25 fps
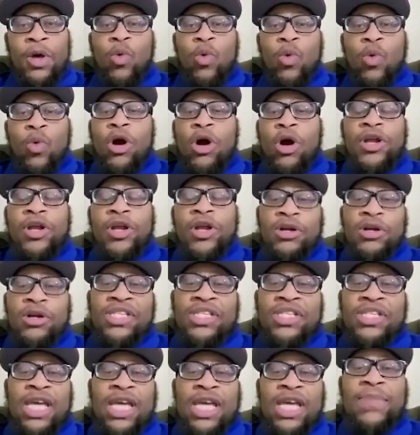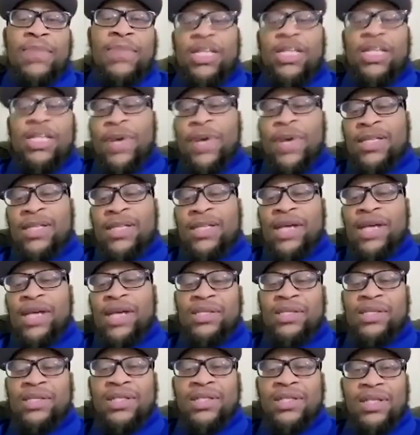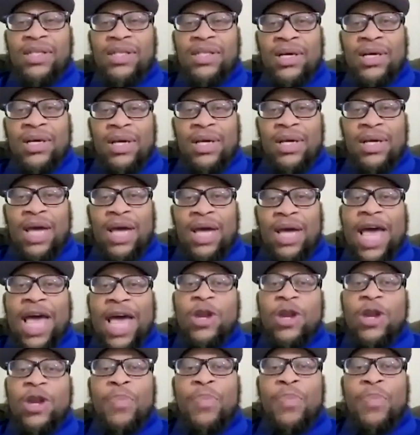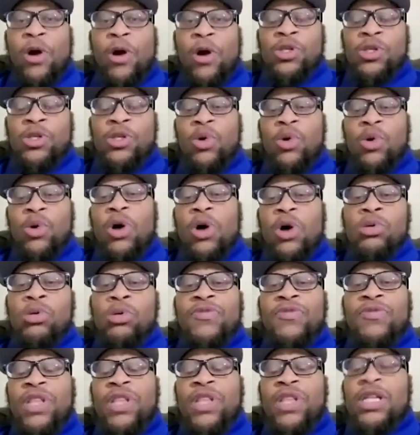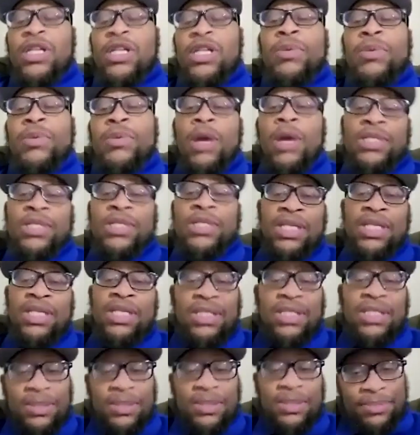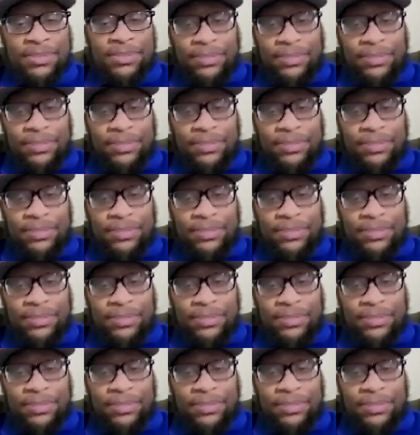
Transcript: What are your team expectations and your personal goals for this upcoming season?